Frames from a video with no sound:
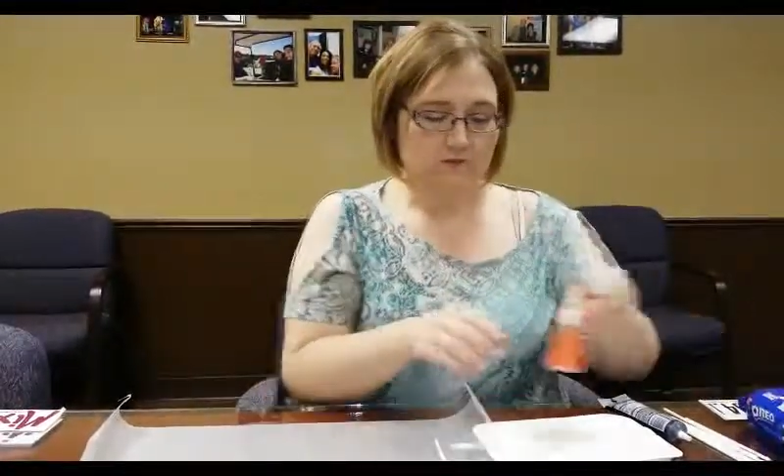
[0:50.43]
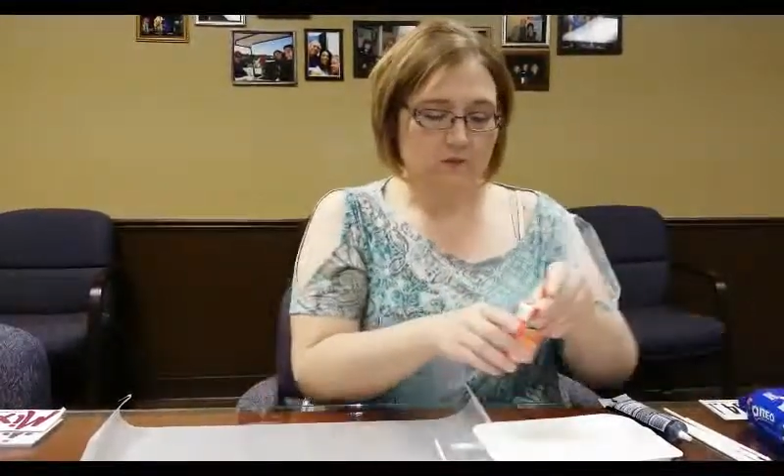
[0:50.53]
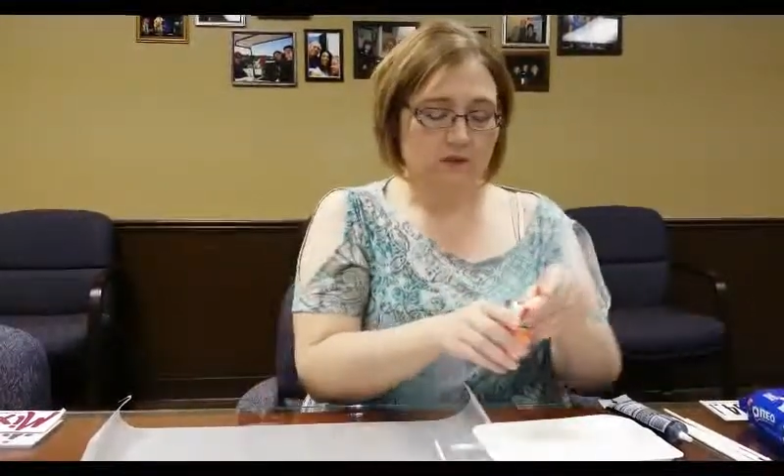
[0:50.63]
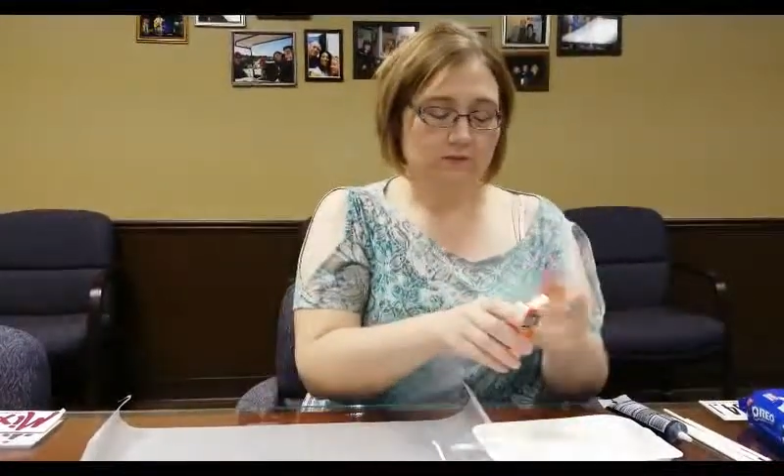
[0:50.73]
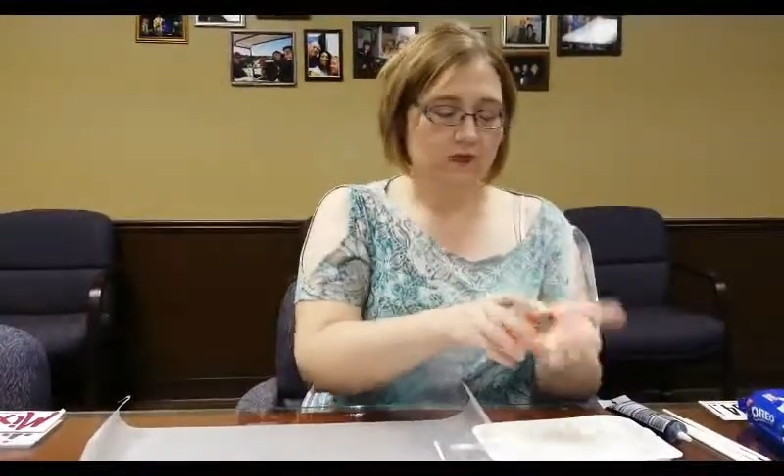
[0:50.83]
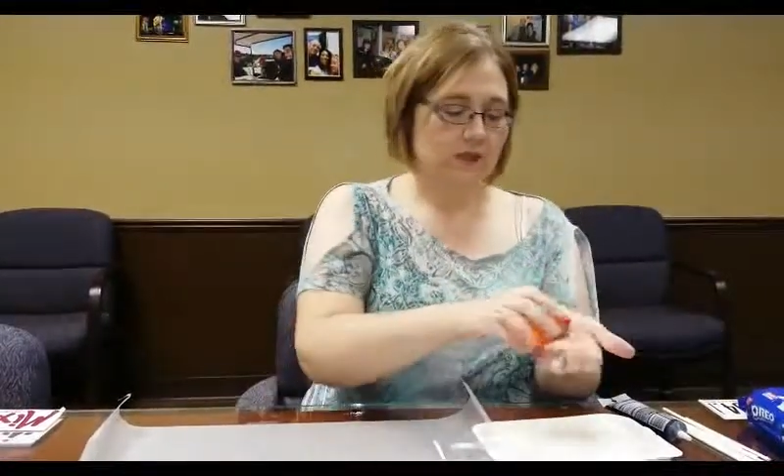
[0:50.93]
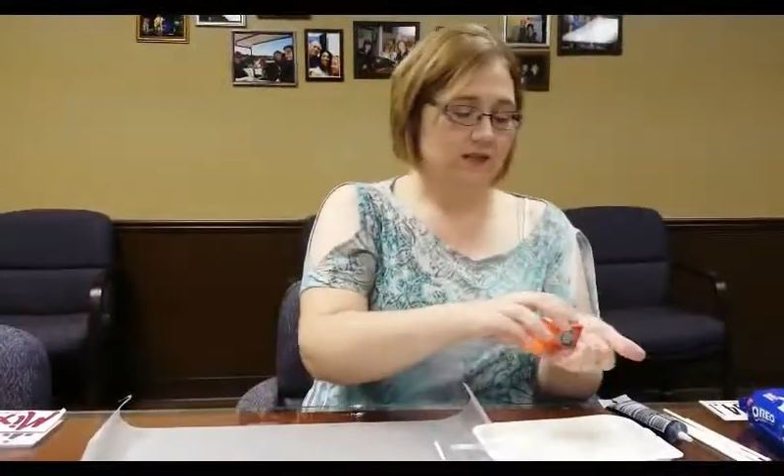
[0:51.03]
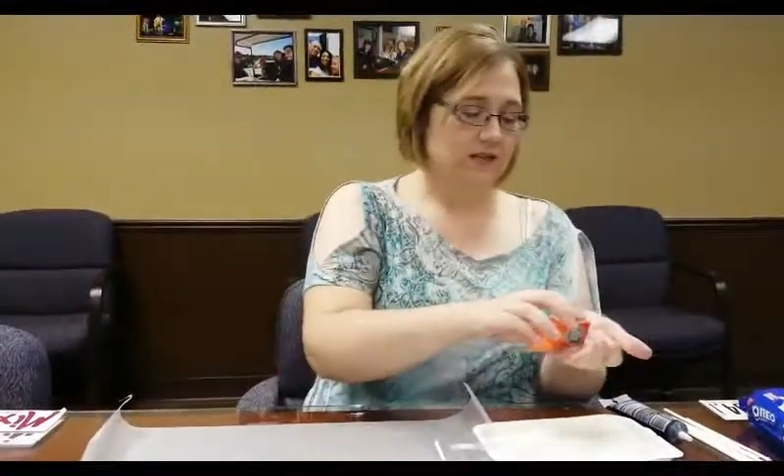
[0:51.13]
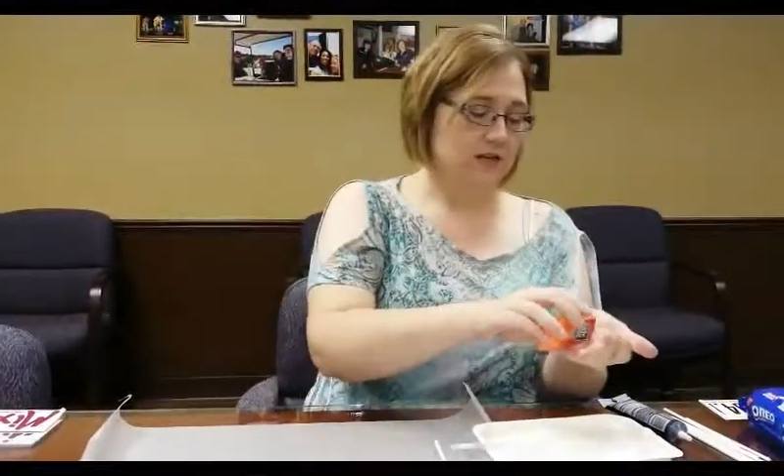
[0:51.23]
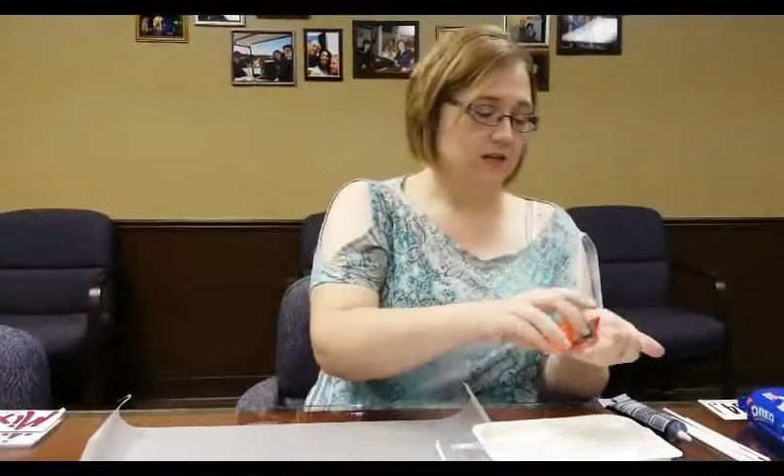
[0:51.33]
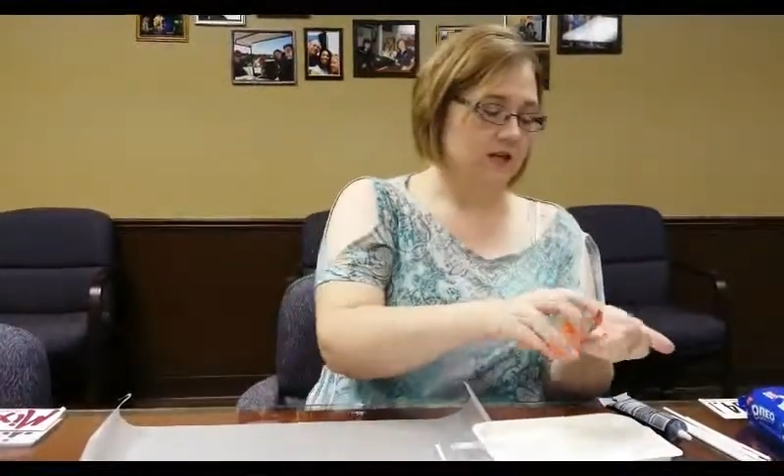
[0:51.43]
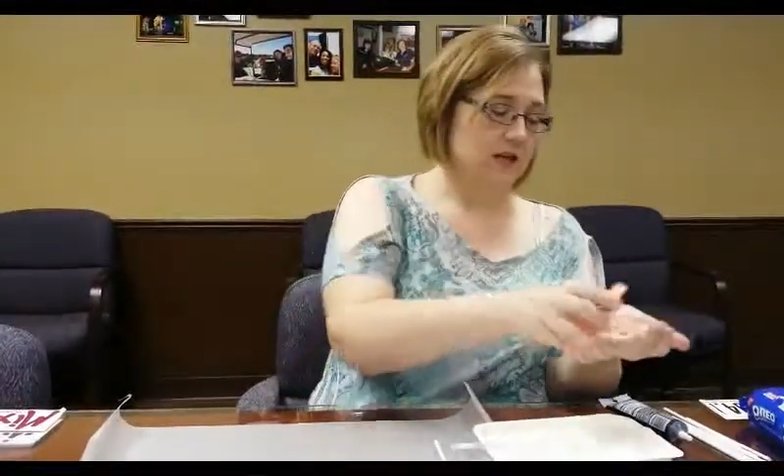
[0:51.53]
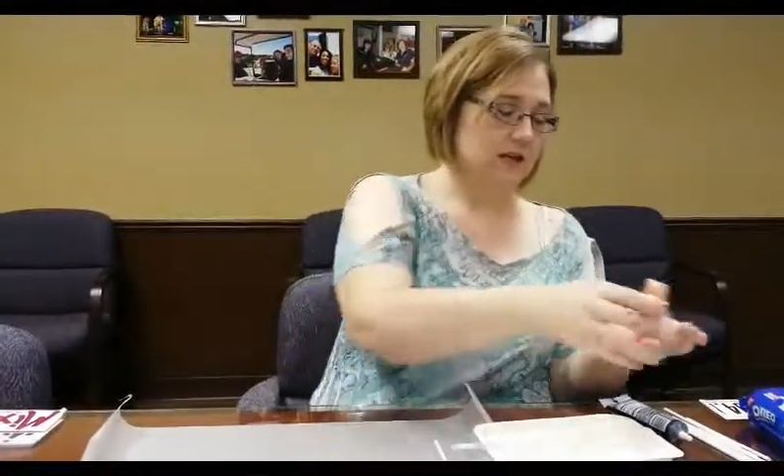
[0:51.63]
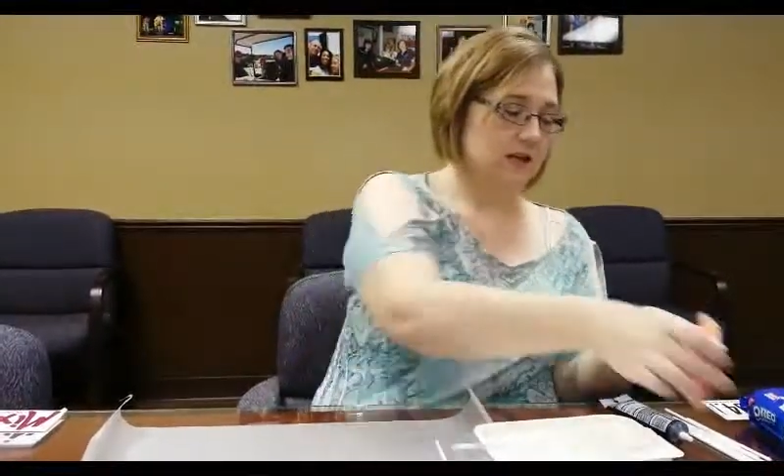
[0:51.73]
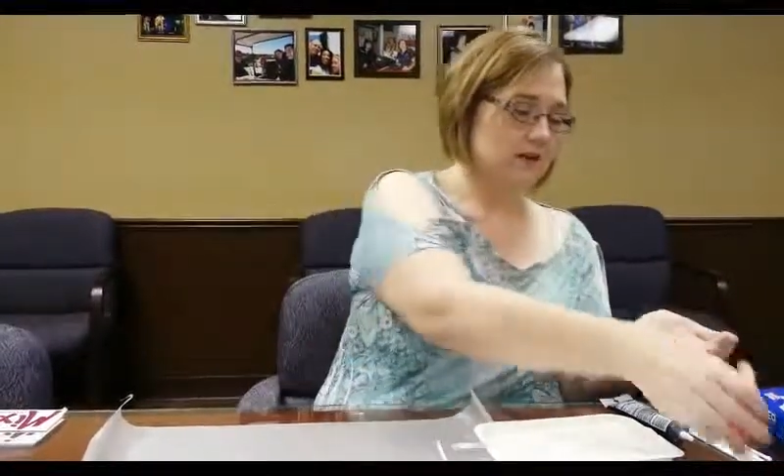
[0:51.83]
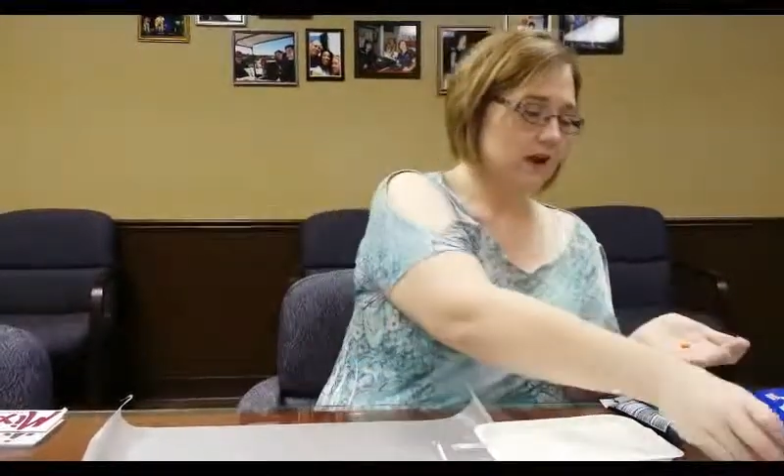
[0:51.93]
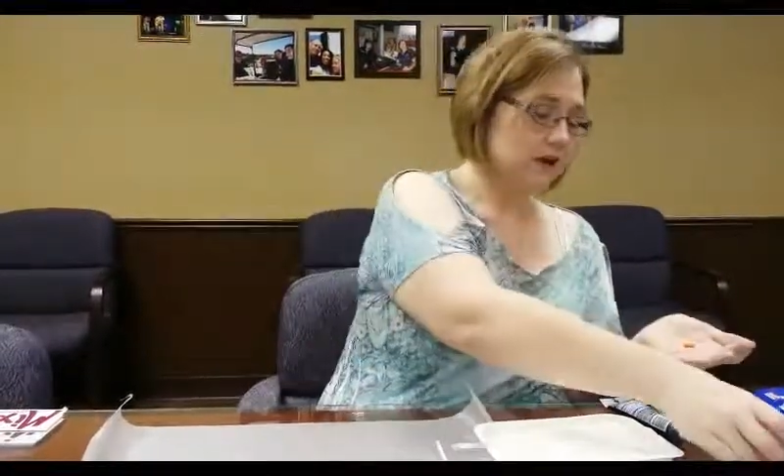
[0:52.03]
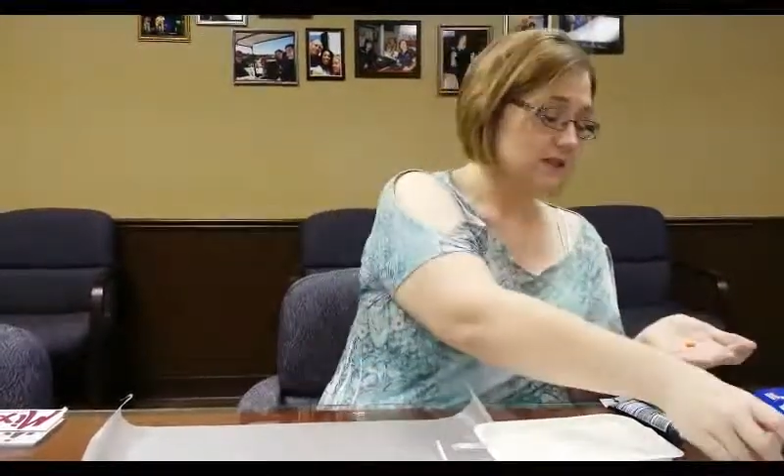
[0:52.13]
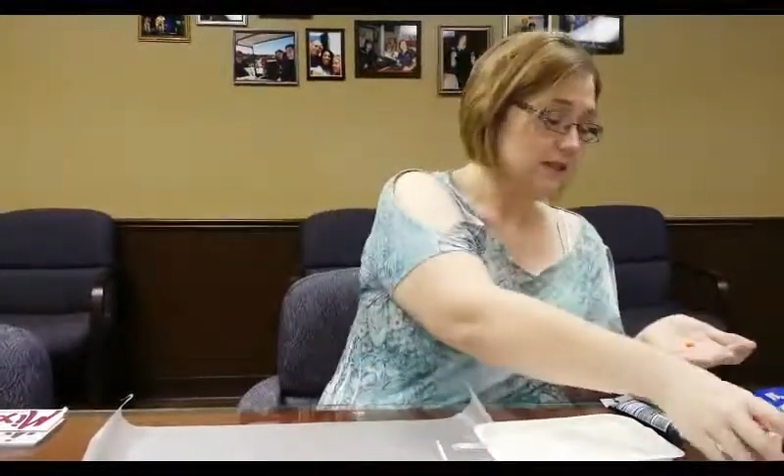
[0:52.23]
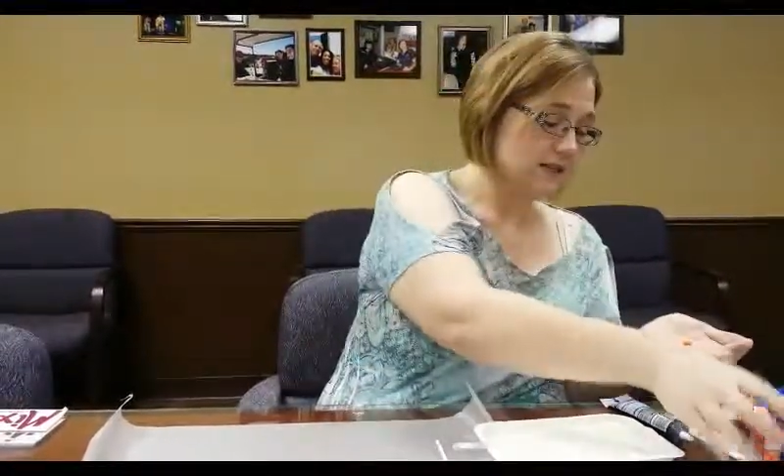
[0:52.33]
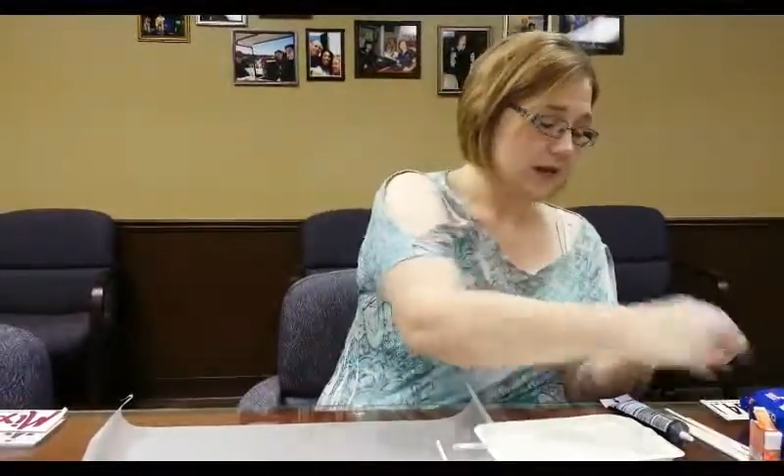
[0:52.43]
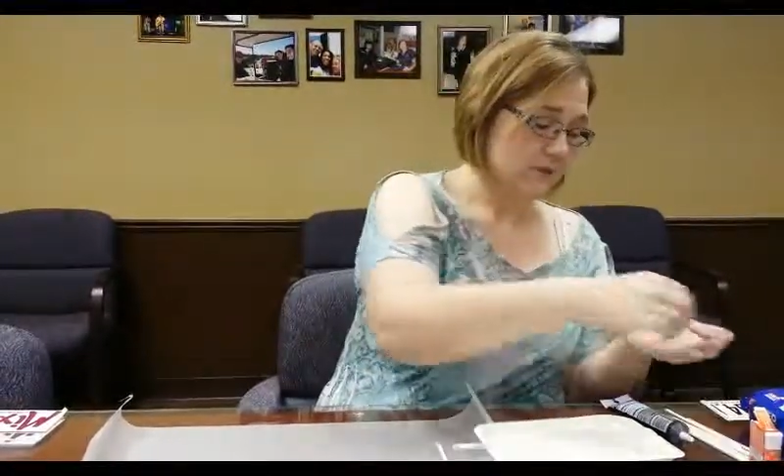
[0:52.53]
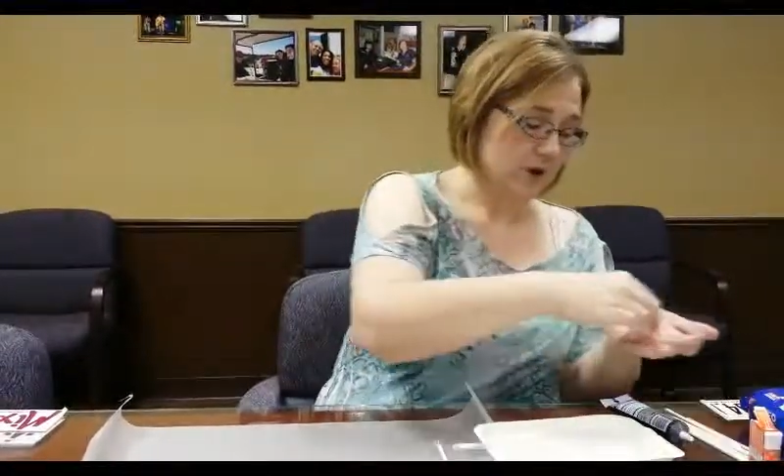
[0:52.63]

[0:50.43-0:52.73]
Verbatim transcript: well, you're gonna take your kick, uh, Tic Tac,